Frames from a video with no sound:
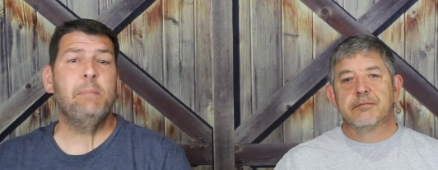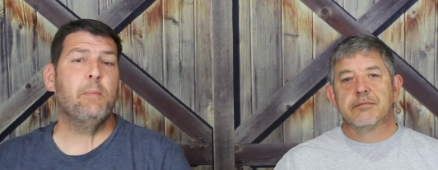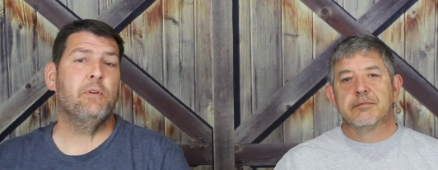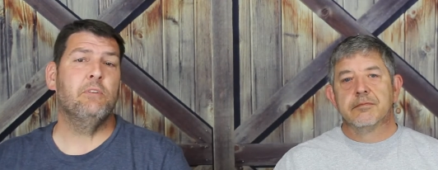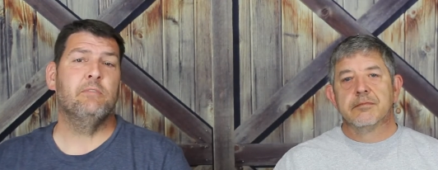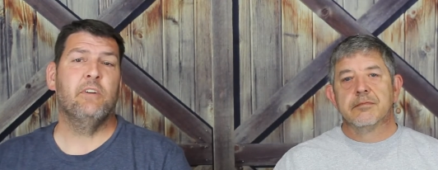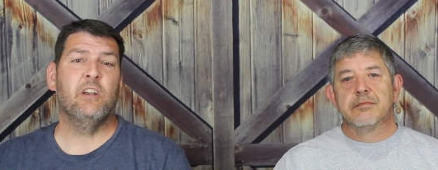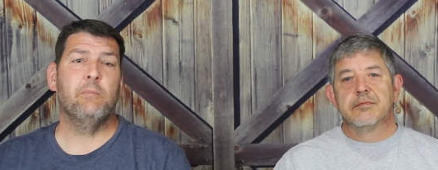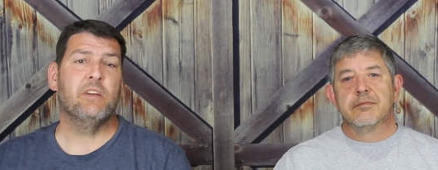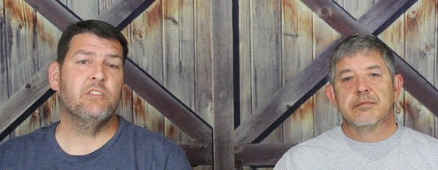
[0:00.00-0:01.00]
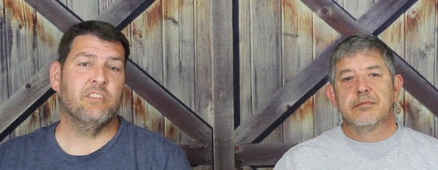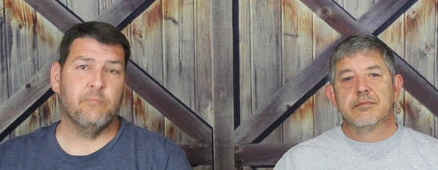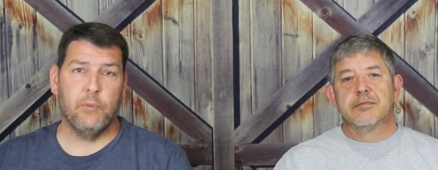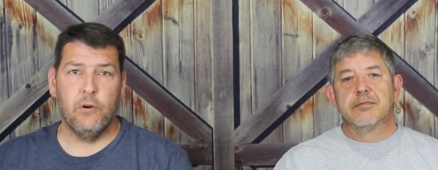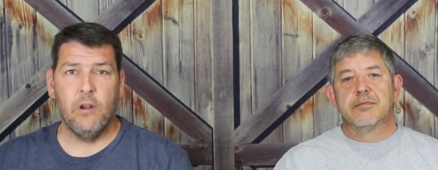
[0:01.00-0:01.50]
Speaker 1: people use varying mixtures
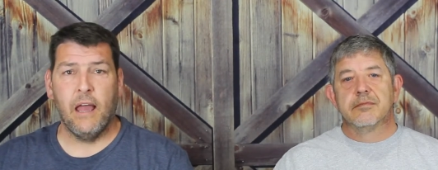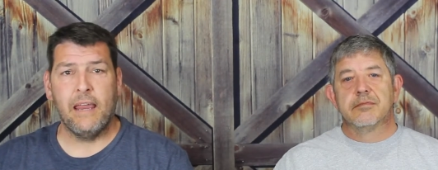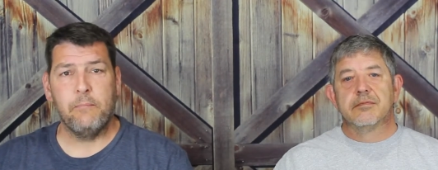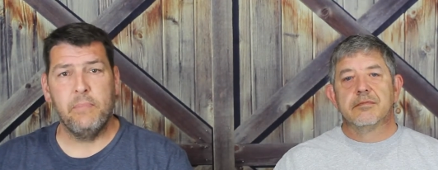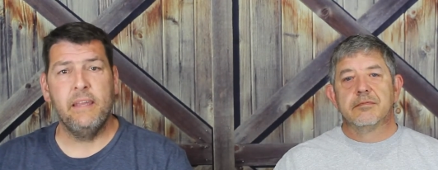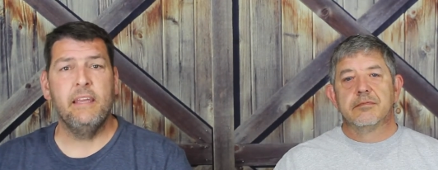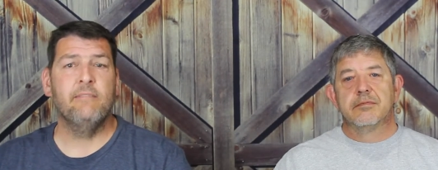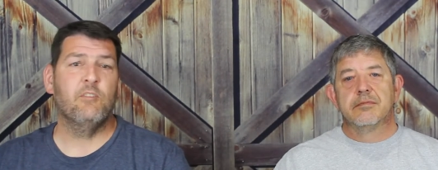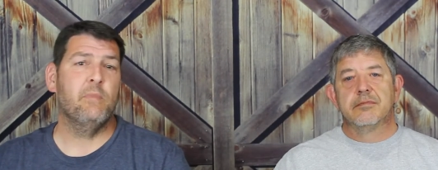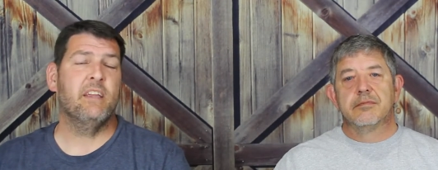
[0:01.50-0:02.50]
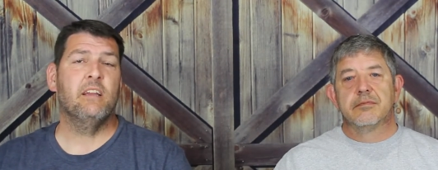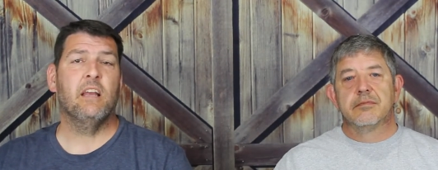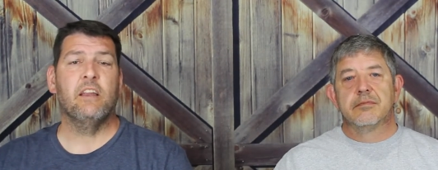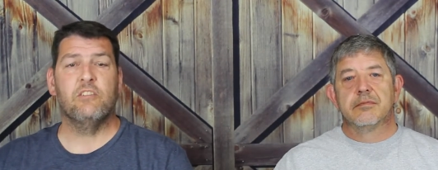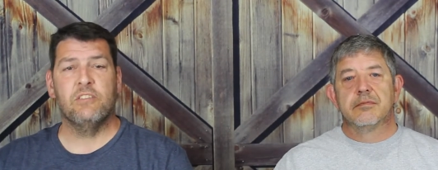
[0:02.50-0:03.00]
of perlite, peat,
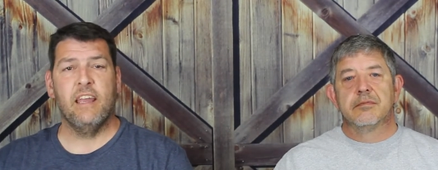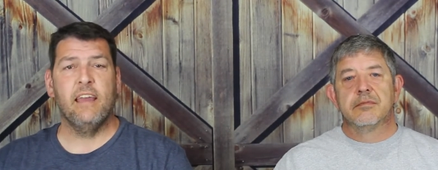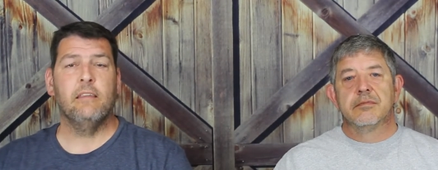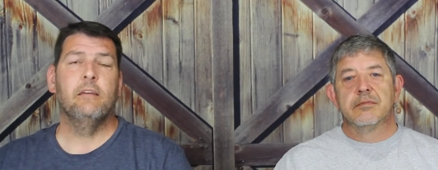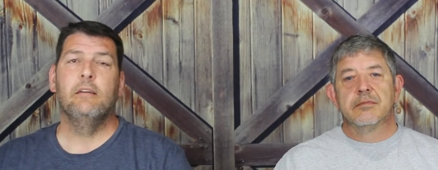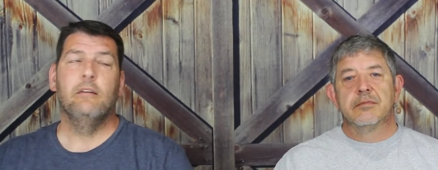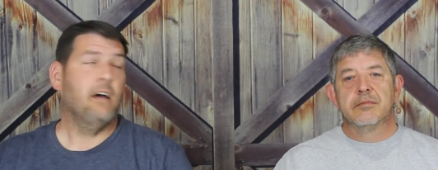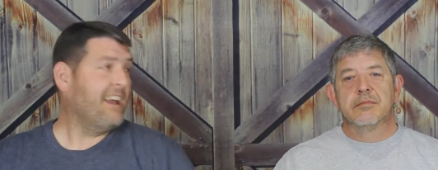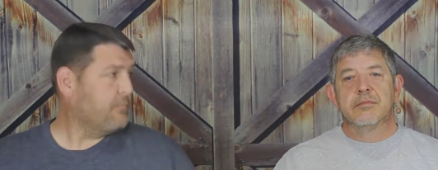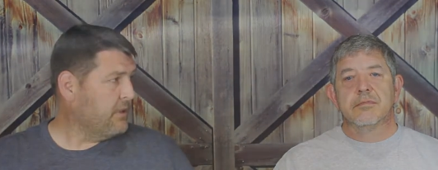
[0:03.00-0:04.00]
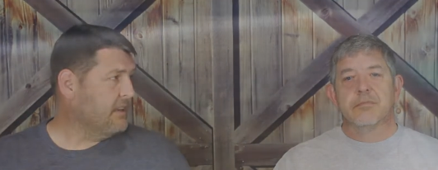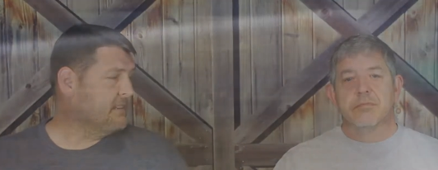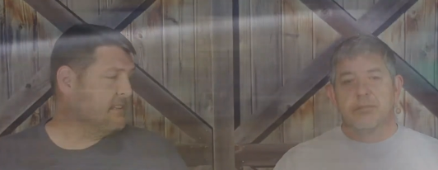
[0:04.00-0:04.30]
vermiculite, or sand. I have plenty of